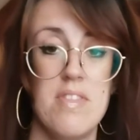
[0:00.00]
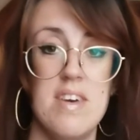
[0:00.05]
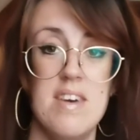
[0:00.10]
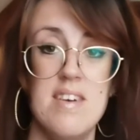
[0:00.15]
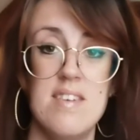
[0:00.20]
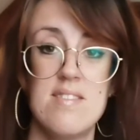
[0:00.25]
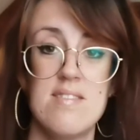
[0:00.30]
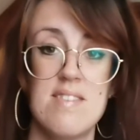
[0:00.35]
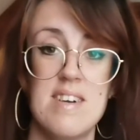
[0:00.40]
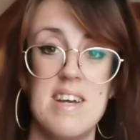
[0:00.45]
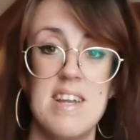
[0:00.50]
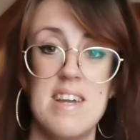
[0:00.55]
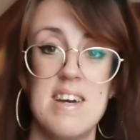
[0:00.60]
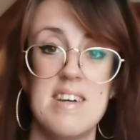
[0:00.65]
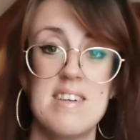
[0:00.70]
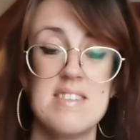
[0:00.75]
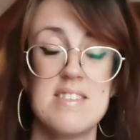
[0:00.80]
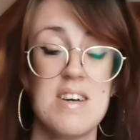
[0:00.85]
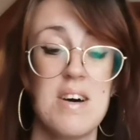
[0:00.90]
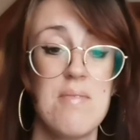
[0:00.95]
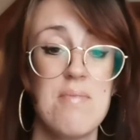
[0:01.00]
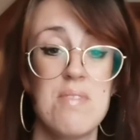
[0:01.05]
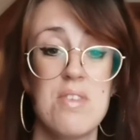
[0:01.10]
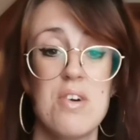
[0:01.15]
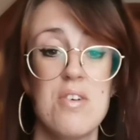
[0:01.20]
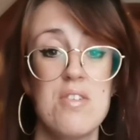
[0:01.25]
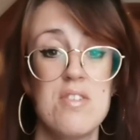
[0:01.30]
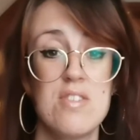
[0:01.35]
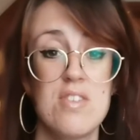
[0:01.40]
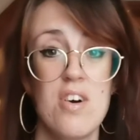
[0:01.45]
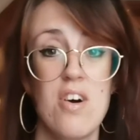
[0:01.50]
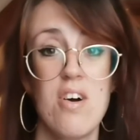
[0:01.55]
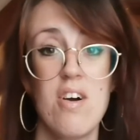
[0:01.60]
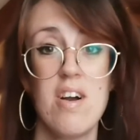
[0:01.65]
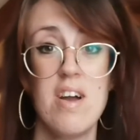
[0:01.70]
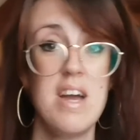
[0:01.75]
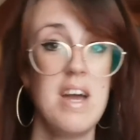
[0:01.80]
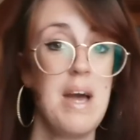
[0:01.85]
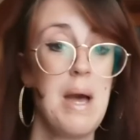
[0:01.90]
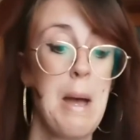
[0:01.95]
these readings. I'm so
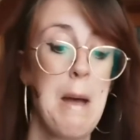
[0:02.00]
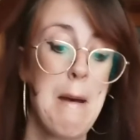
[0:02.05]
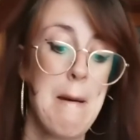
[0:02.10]
sorry.